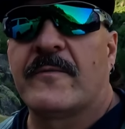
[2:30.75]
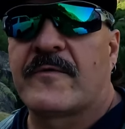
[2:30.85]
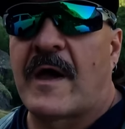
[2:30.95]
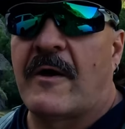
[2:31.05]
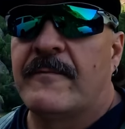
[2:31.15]

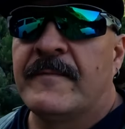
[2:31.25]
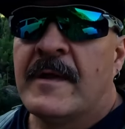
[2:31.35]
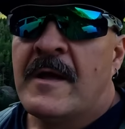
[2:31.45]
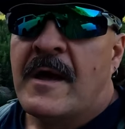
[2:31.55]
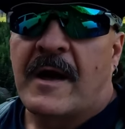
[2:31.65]
So
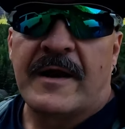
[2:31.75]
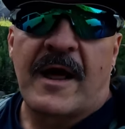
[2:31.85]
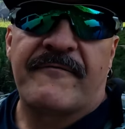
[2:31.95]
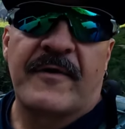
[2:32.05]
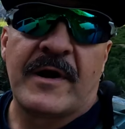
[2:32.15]

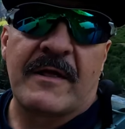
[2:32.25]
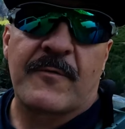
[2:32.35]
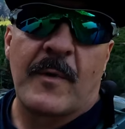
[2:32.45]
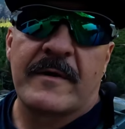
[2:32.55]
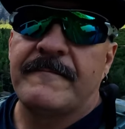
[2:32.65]
enough on
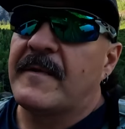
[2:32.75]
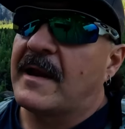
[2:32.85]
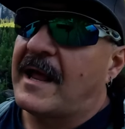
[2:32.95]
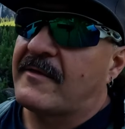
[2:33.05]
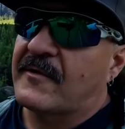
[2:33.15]
this one.
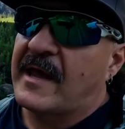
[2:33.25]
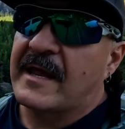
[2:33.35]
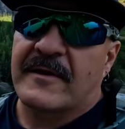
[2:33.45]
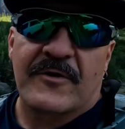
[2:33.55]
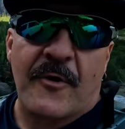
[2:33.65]
Let's
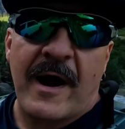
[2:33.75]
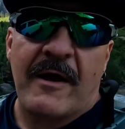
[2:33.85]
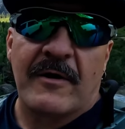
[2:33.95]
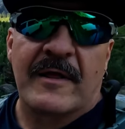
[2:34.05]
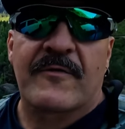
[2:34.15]
get the
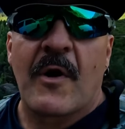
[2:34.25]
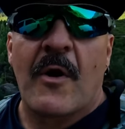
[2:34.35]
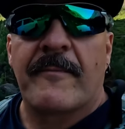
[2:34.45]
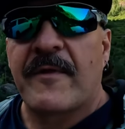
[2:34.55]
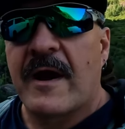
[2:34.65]
trail. Let's
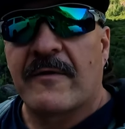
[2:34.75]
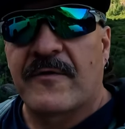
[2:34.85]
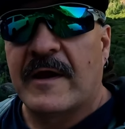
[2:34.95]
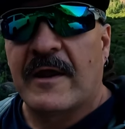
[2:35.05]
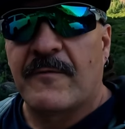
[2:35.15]
go up there and
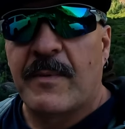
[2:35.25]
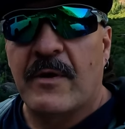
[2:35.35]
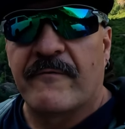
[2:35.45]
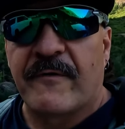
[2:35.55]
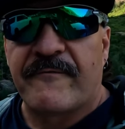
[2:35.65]
see these
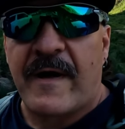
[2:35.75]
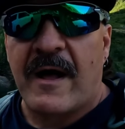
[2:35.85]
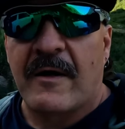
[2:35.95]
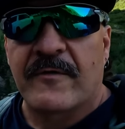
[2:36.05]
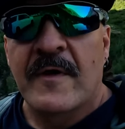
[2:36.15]
beautiful
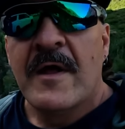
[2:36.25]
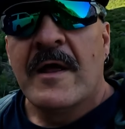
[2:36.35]
falls.